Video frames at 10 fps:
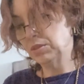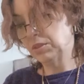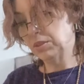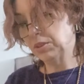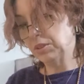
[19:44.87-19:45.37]

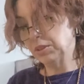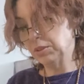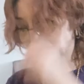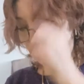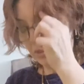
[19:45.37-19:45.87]
Alright,
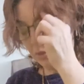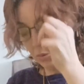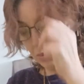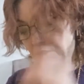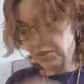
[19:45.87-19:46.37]
I'm going to
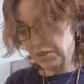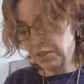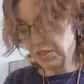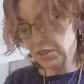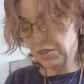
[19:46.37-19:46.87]
twist
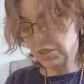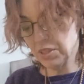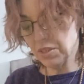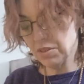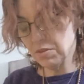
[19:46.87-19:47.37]
this
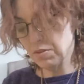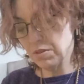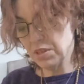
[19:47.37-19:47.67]
now.